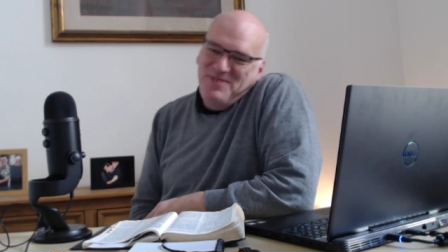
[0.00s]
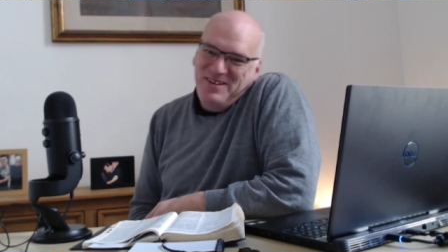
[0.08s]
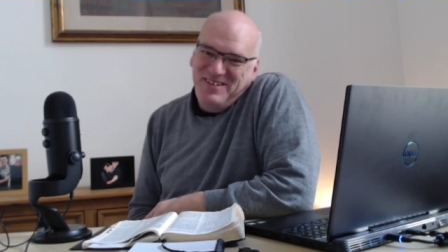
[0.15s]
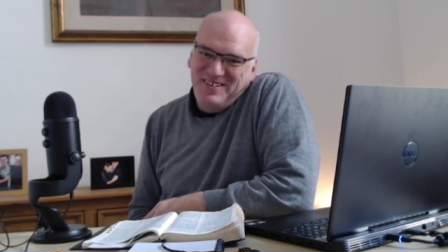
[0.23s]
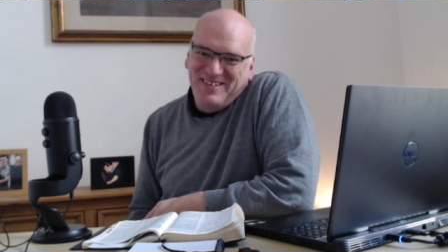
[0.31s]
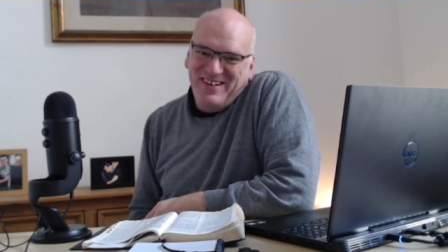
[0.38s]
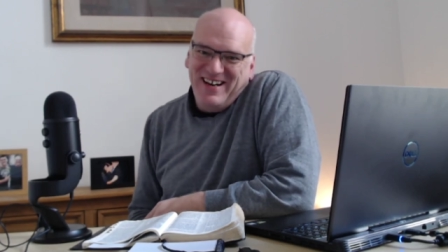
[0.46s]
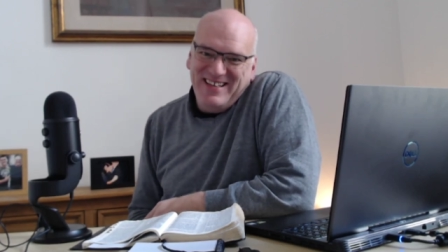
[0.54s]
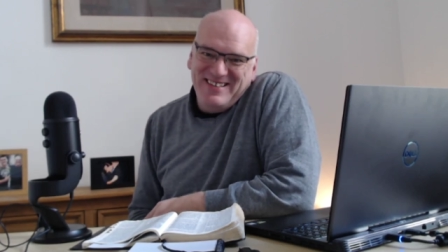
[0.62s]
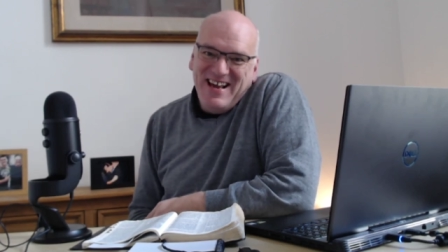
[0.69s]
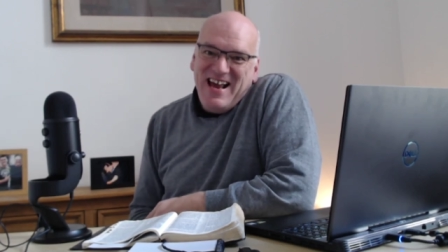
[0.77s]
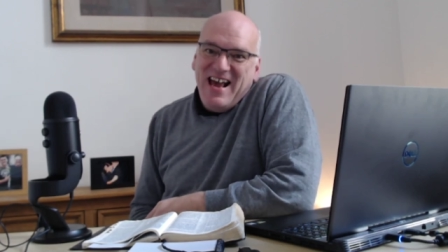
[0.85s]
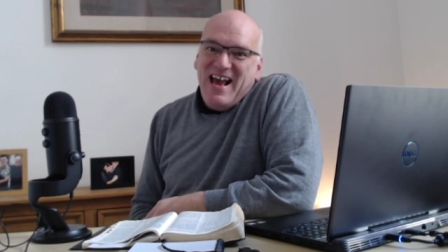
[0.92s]
which is great.
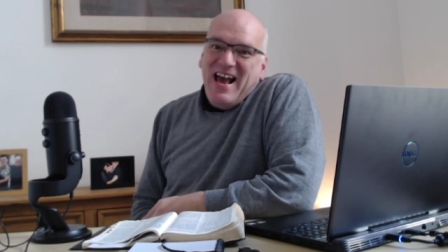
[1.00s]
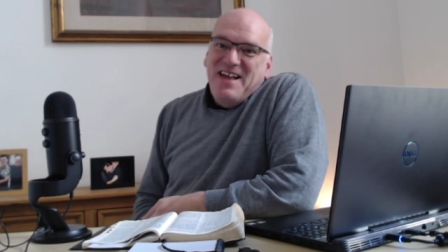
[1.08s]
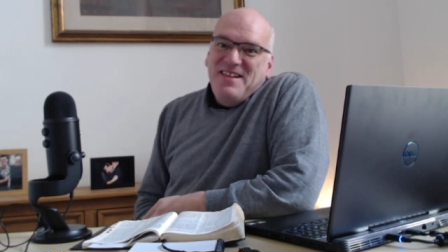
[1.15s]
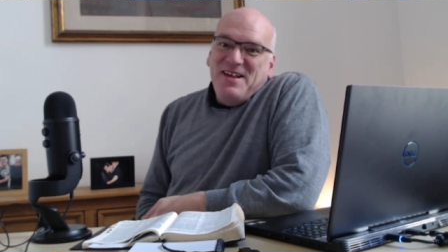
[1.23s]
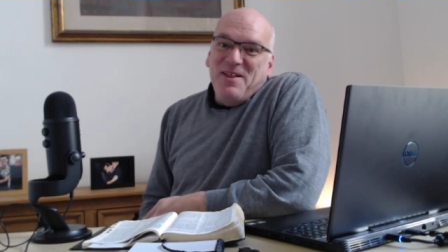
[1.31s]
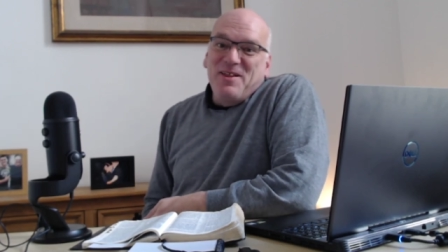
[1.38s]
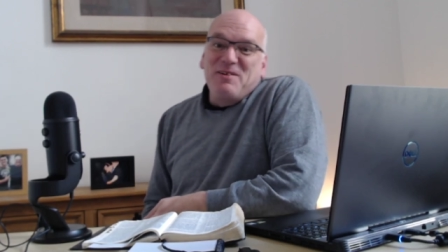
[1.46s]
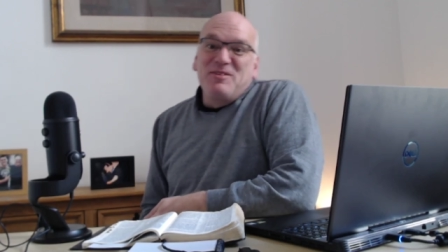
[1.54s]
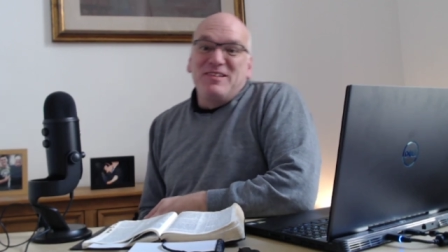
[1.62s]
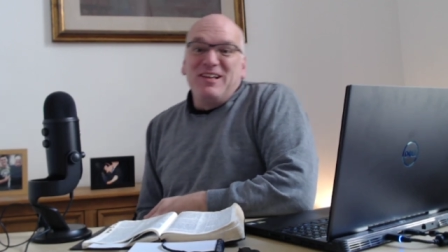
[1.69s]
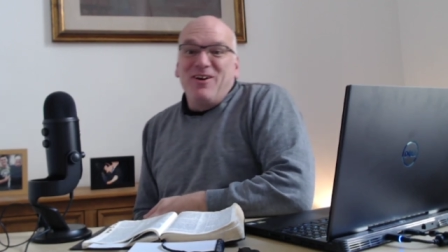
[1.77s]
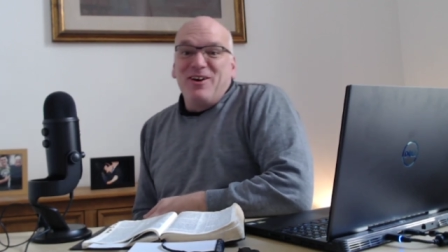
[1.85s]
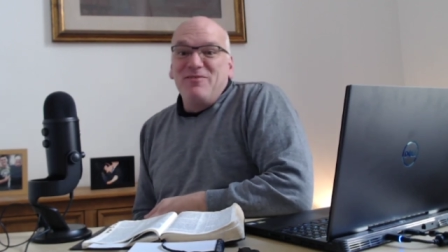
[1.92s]
The other thing was
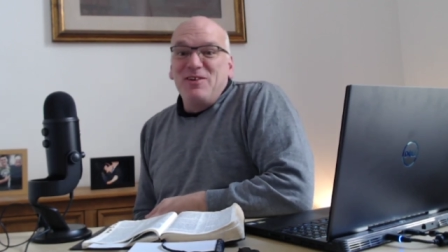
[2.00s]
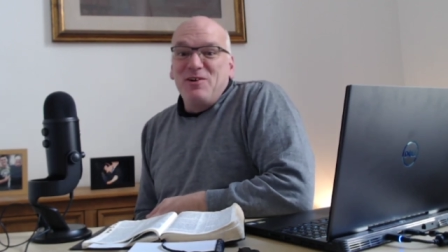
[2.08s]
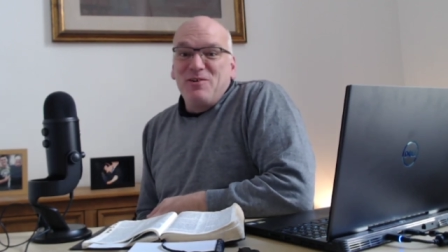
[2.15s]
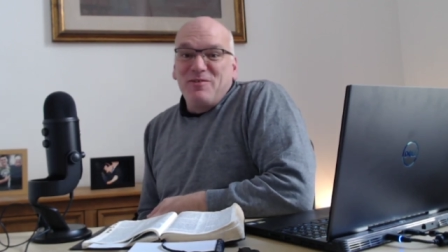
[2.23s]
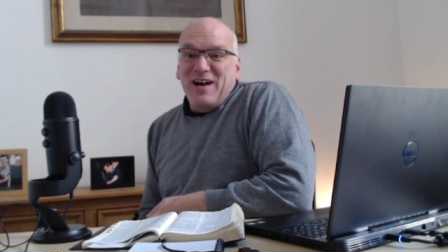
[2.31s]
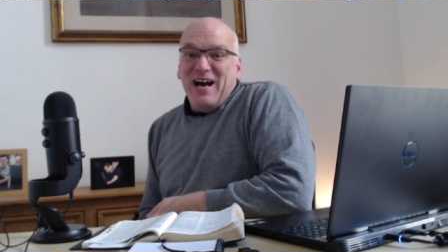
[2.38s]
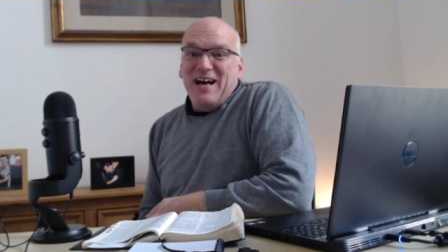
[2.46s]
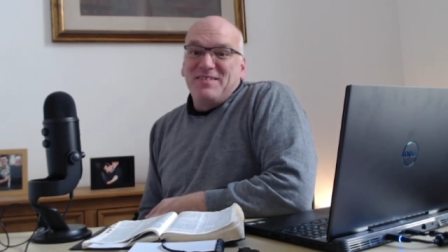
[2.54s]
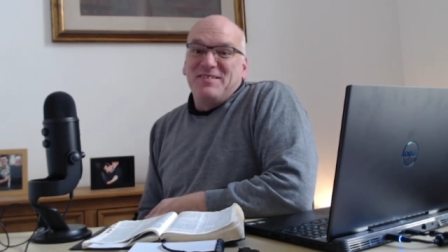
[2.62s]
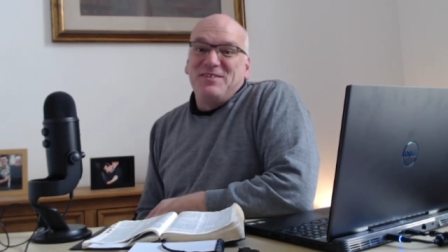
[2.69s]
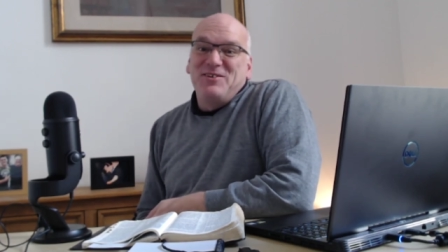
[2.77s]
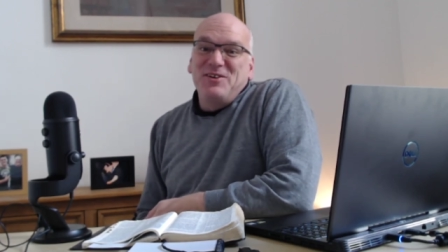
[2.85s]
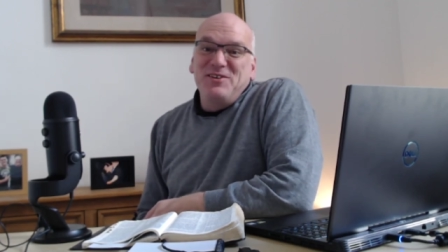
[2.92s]
a lot of you have
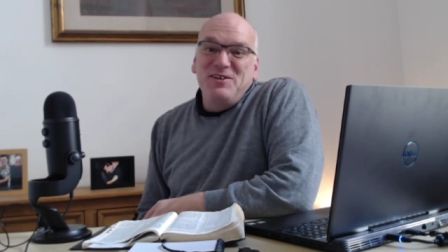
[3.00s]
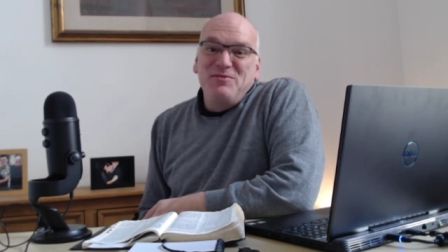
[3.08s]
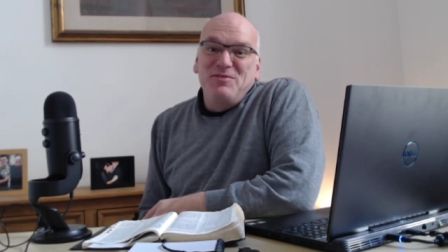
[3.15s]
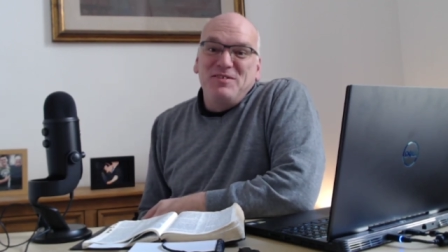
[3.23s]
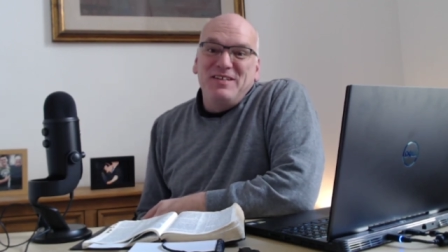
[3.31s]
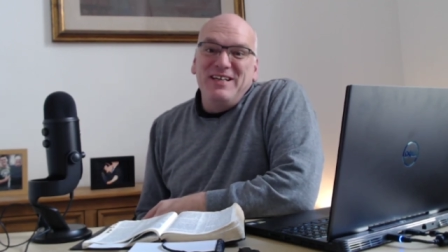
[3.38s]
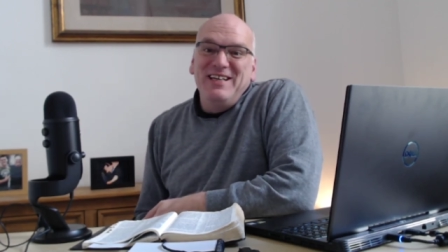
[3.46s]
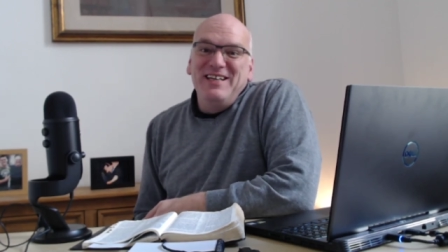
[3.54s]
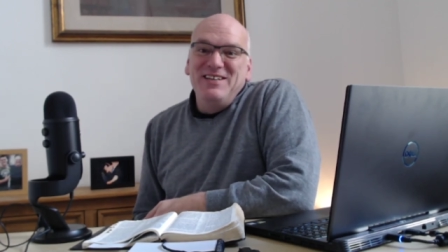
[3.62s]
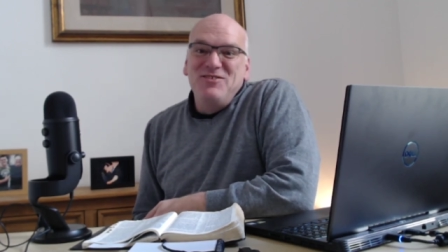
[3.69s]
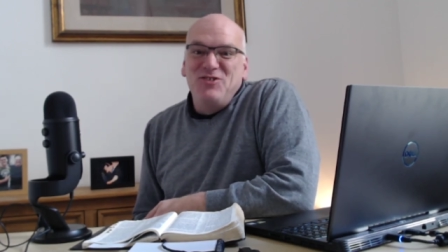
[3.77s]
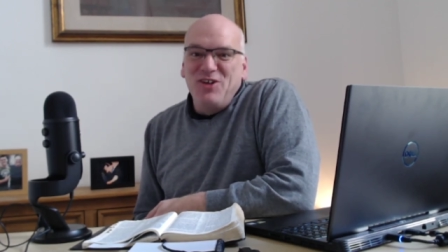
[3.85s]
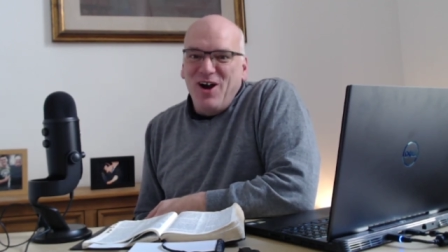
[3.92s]
asked, could you see
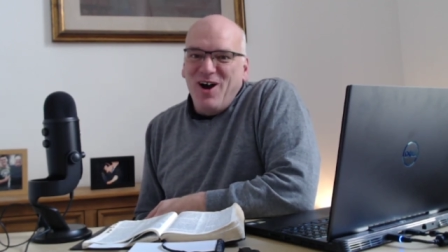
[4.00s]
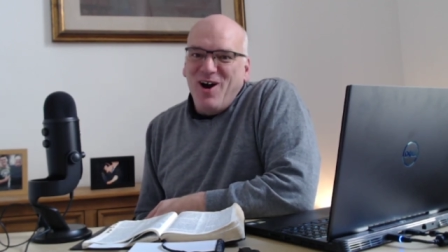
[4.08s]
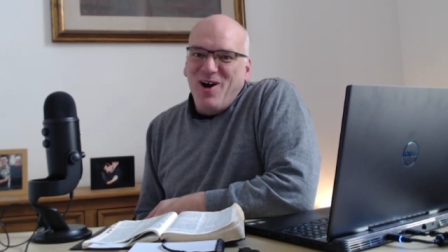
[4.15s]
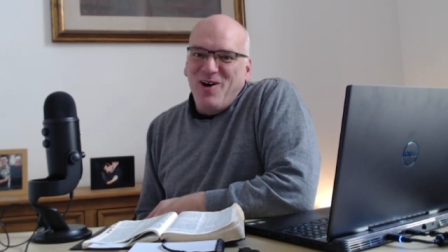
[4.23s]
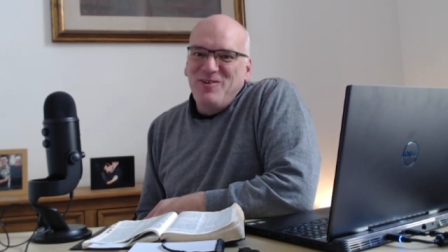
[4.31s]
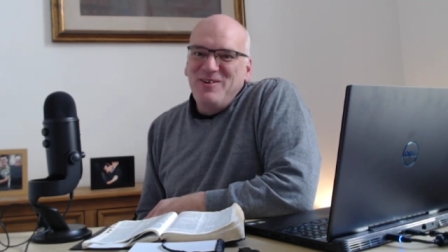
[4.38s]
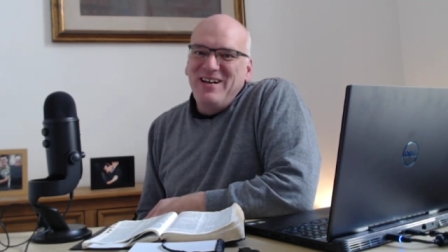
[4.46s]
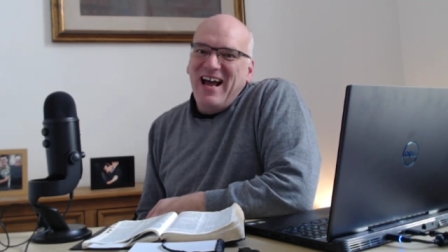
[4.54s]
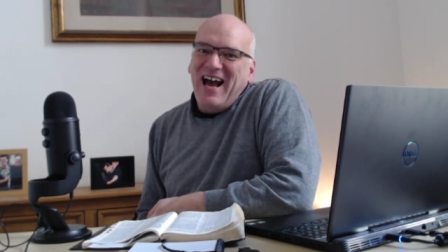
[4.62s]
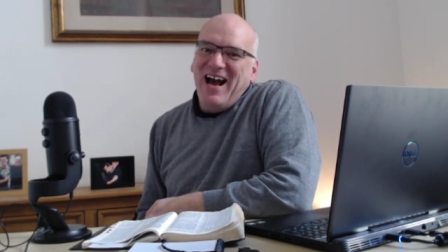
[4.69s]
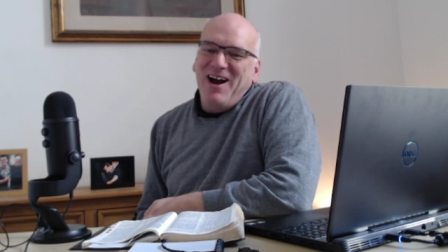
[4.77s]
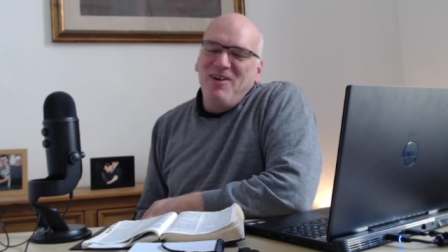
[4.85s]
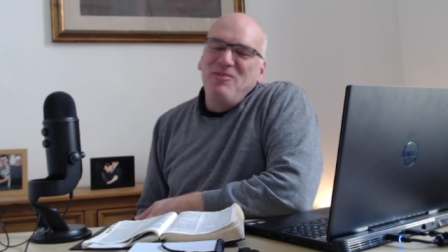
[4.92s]
Joe
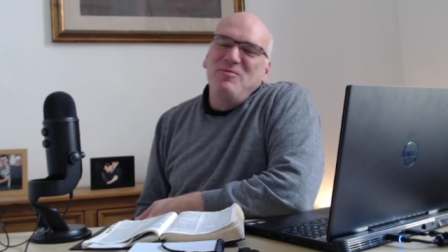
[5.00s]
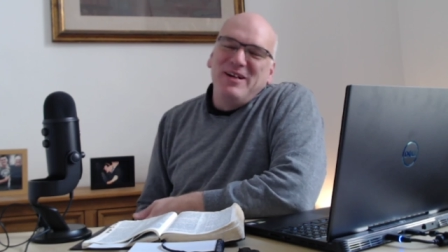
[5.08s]
now?